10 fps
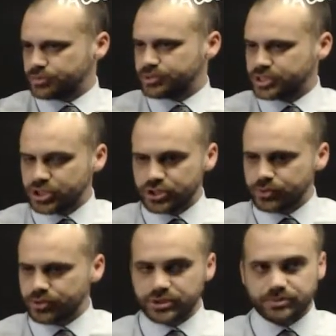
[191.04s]
in position
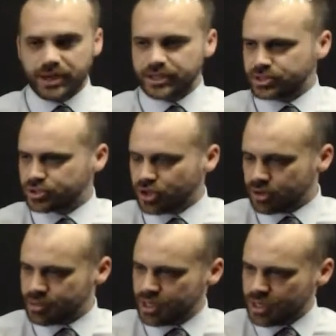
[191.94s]
with respect to
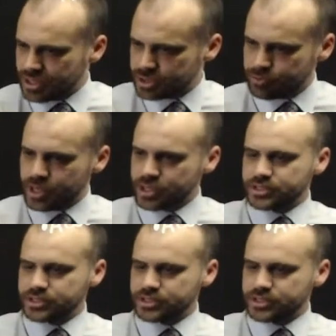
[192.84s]
time, and speed